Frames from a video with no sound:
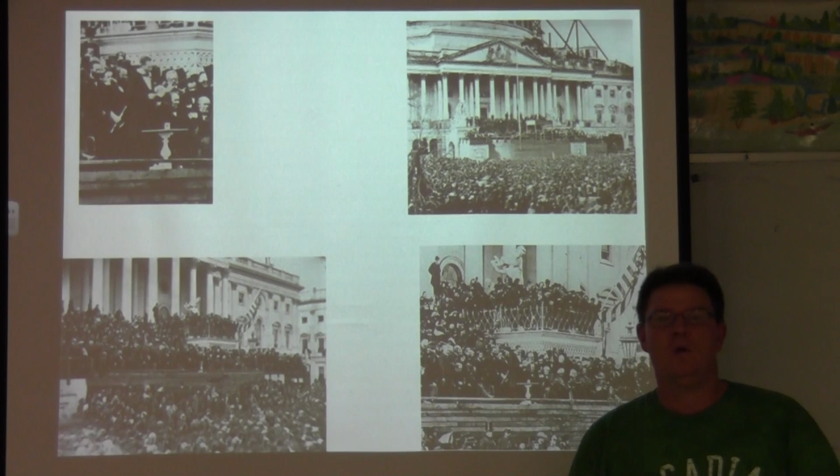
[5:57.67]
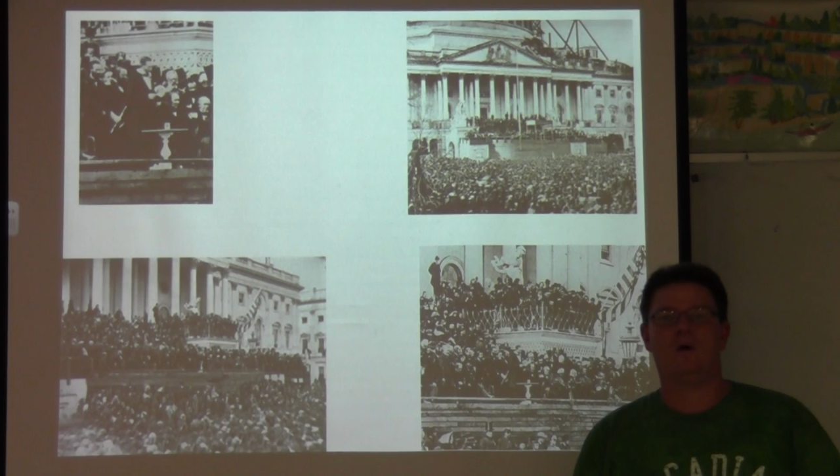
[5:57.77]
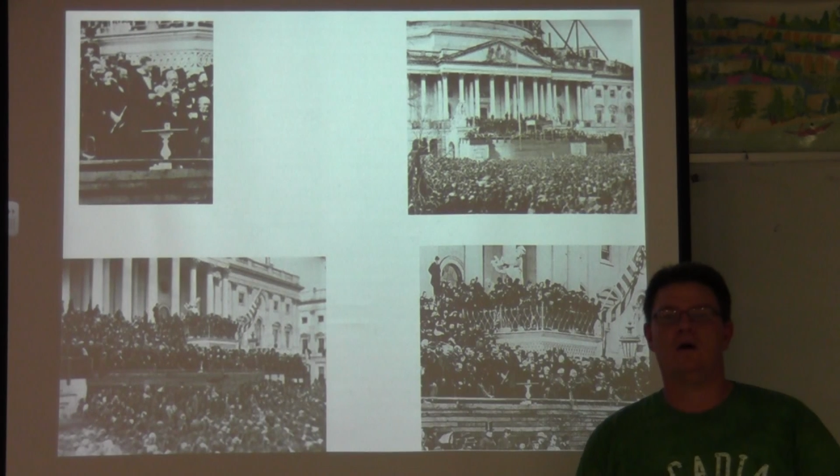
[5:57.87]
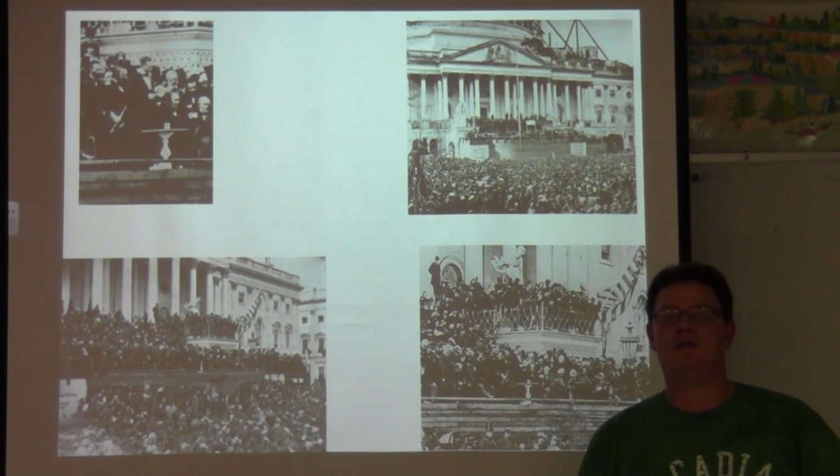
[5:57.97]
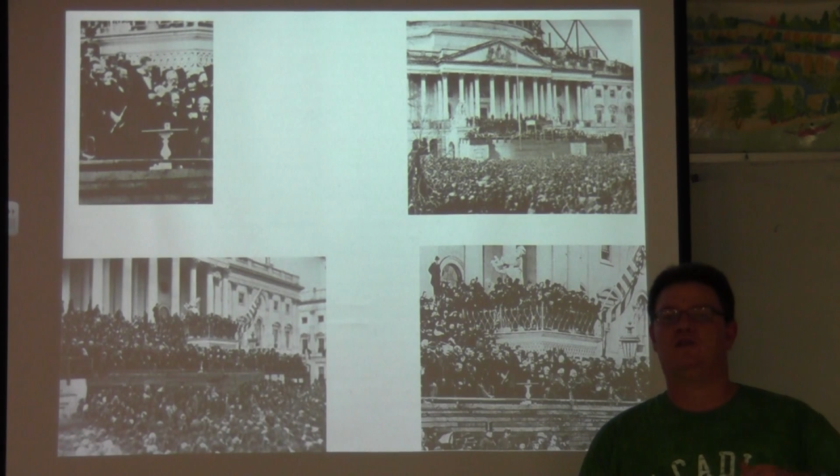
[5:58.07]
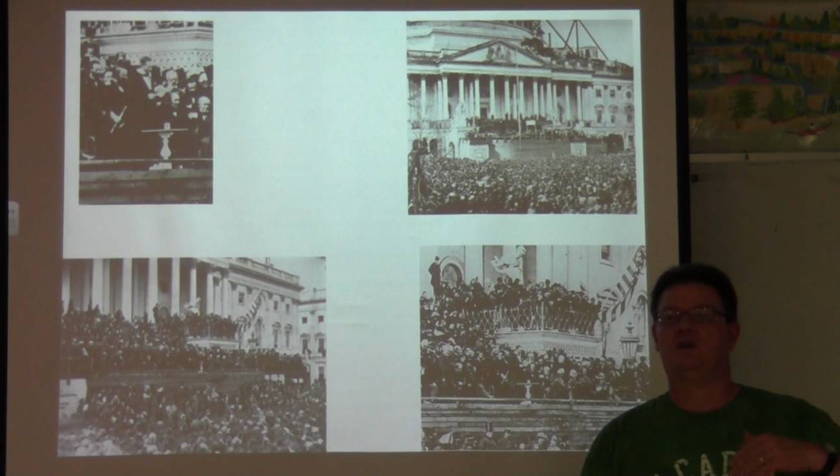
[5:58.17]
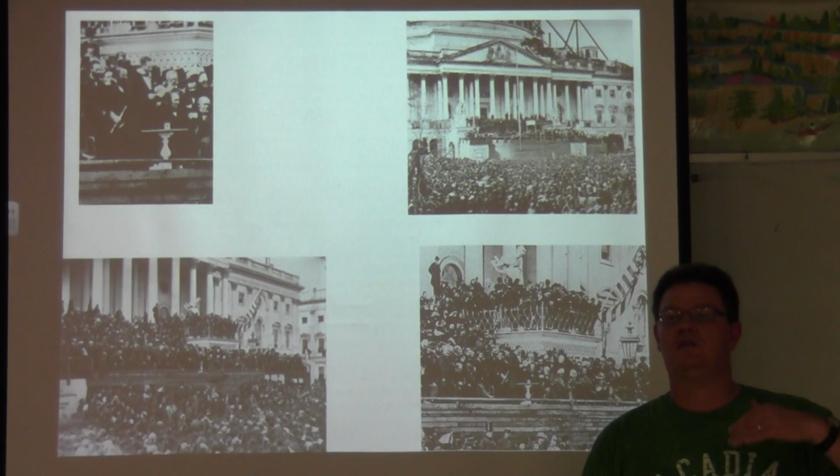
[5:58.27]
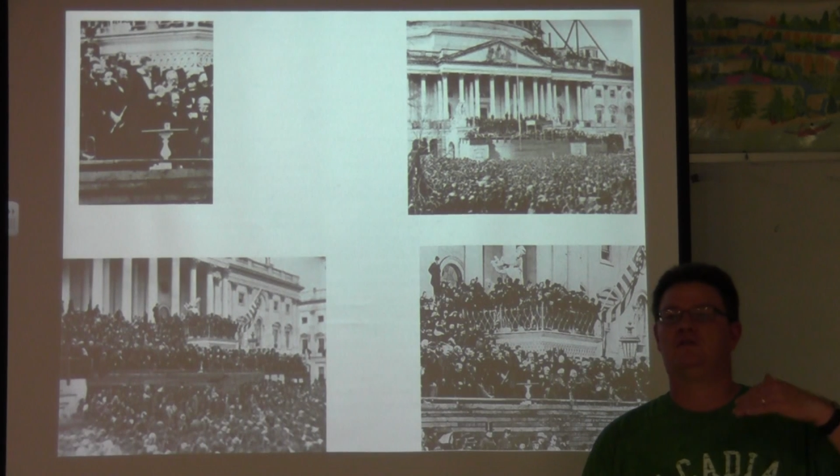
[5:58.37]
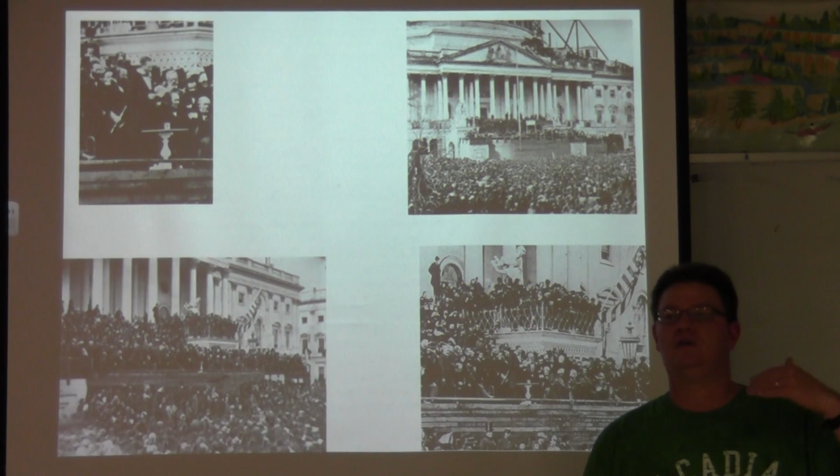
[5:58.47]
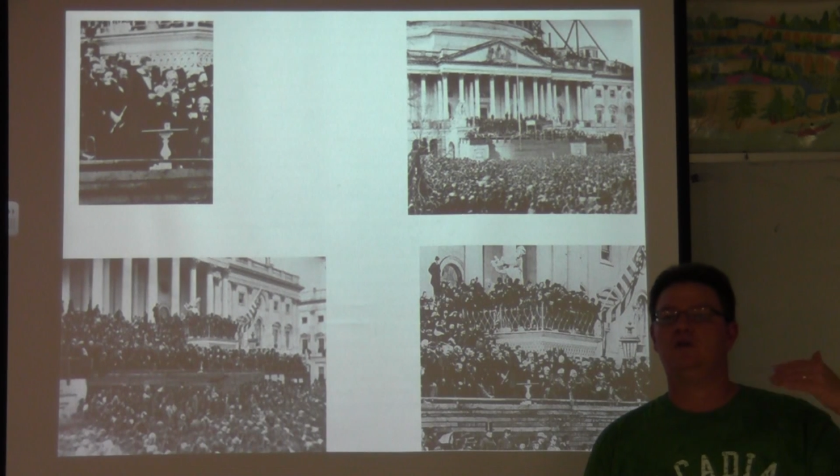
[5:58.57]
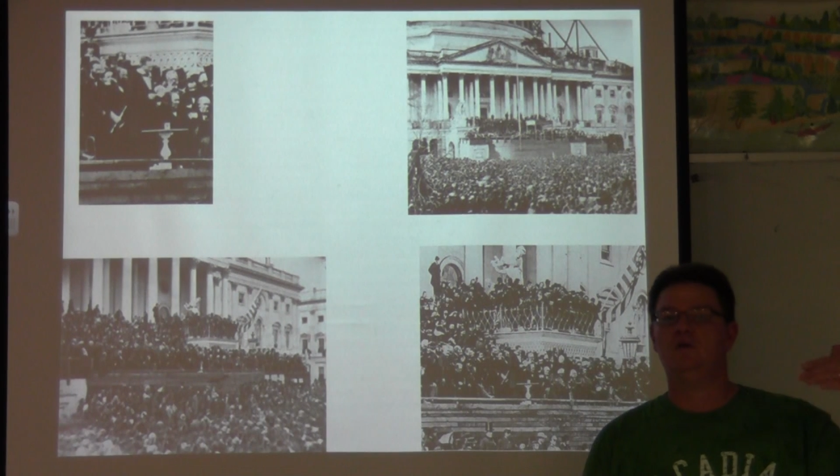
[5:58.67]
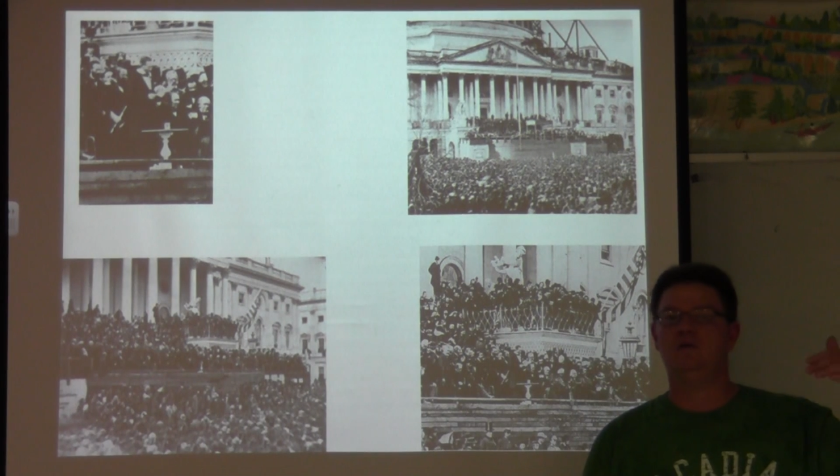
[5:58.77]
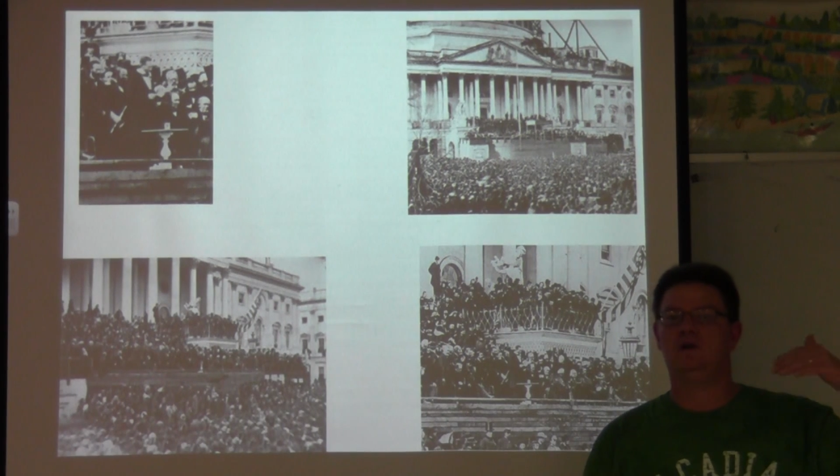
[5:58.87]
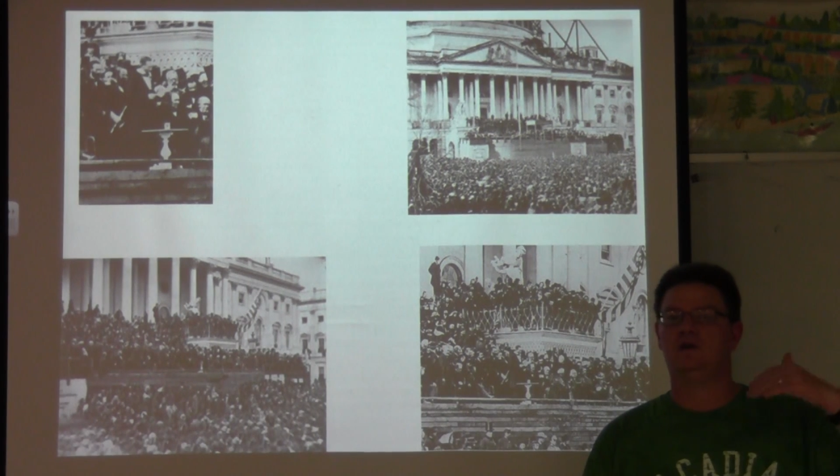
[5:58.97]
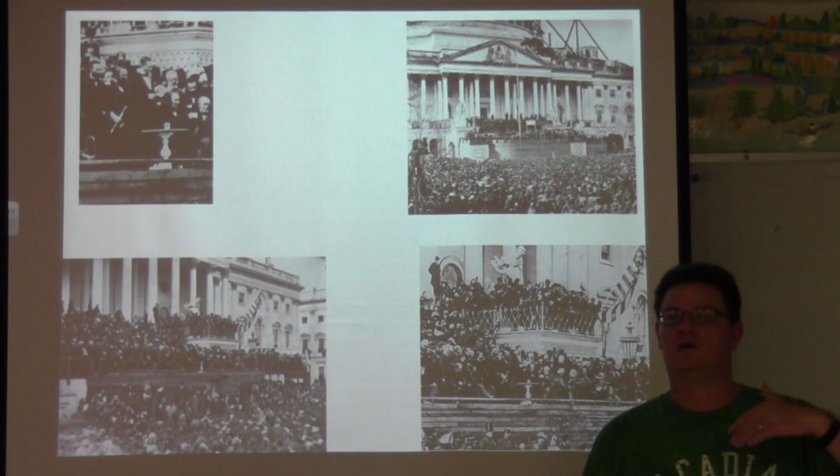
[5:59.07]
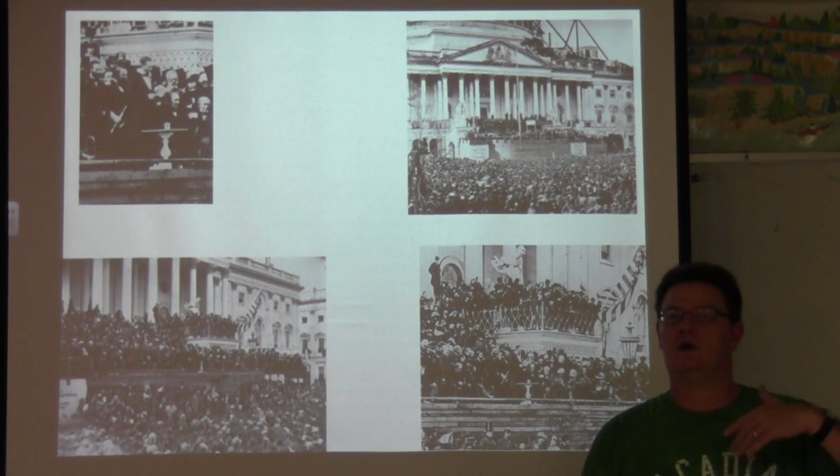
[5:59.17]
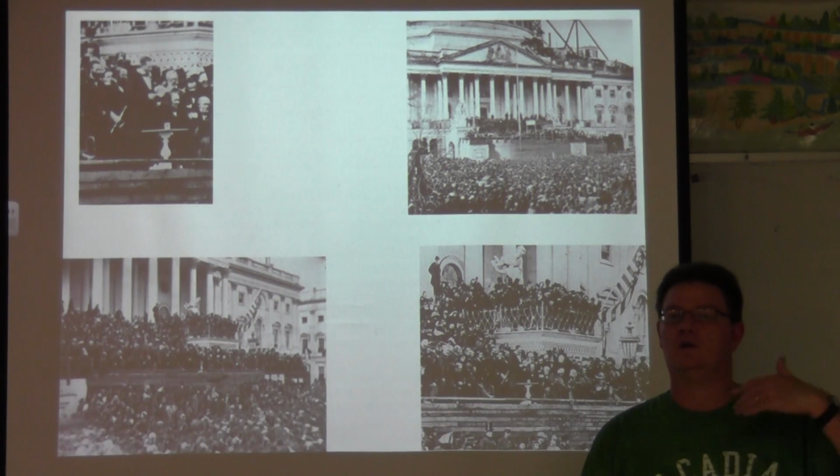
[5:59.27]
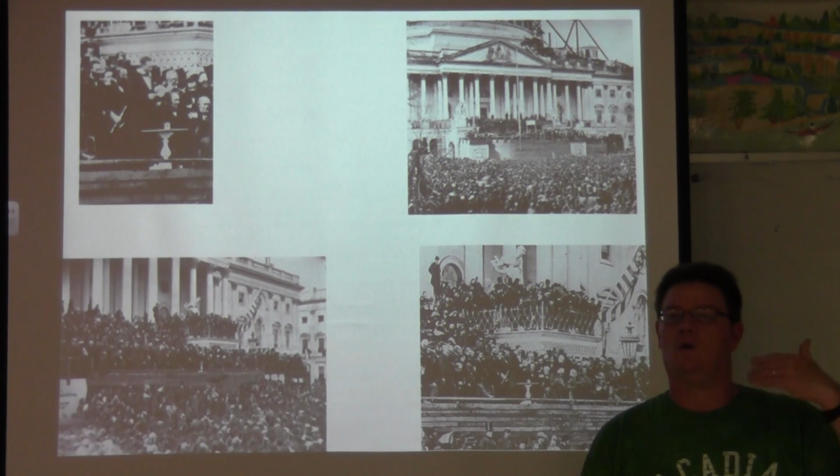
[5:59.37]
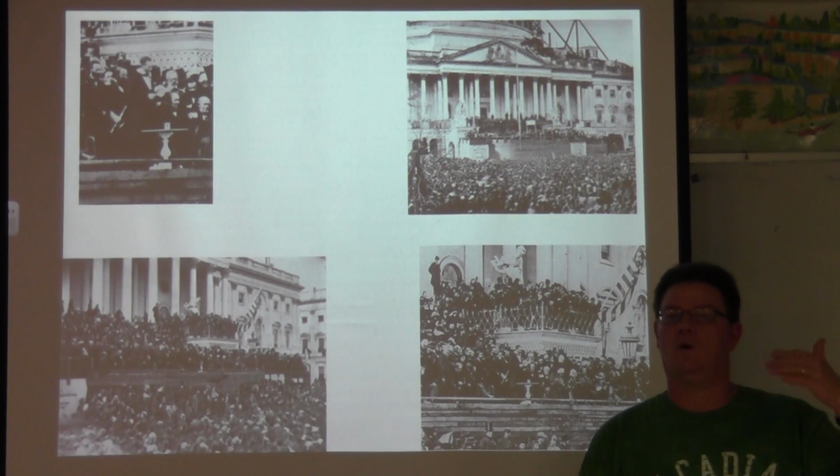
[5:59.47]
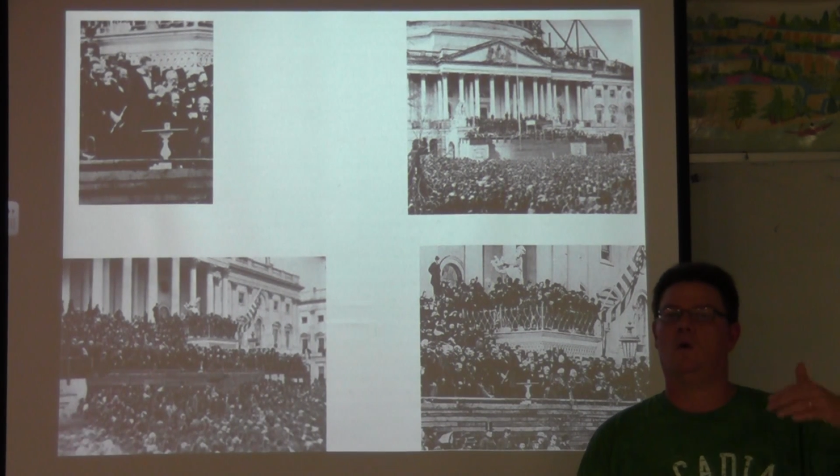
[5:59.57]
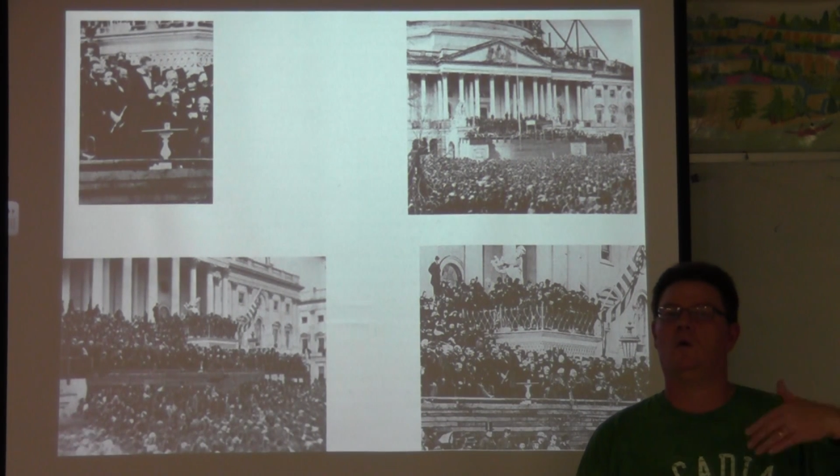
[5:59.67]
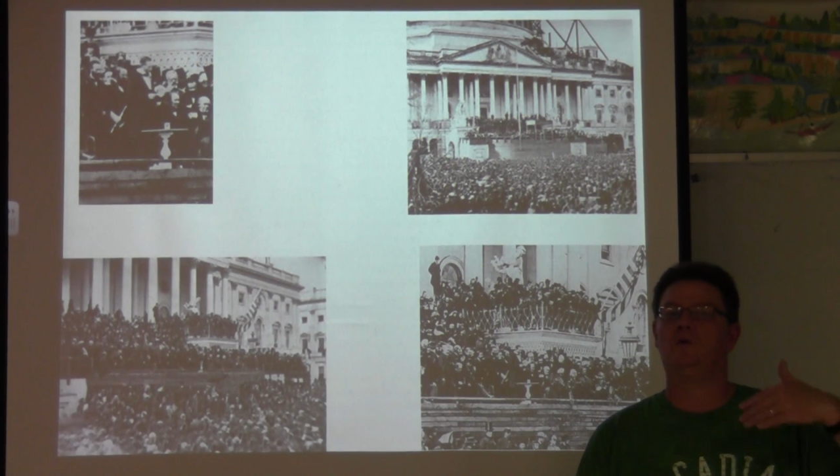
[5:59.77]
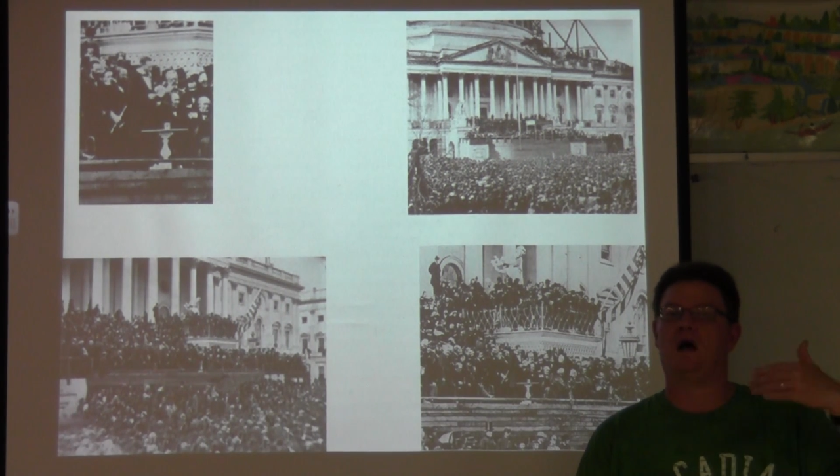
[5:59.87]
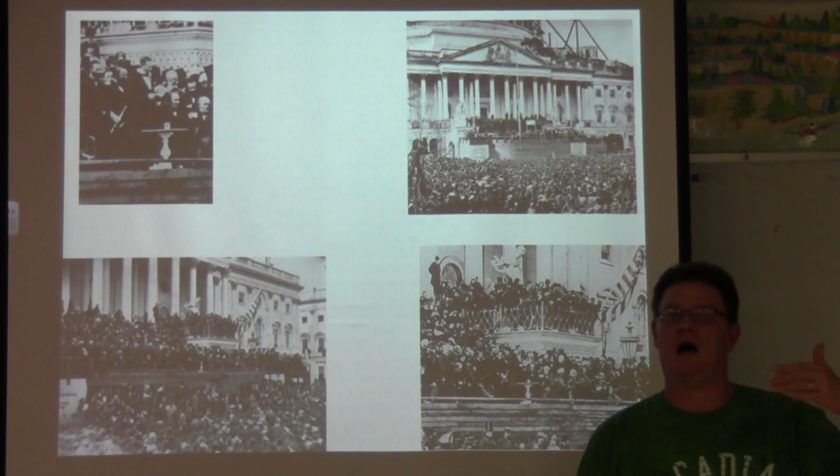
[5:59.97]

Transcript: where he says the Union is going to hold,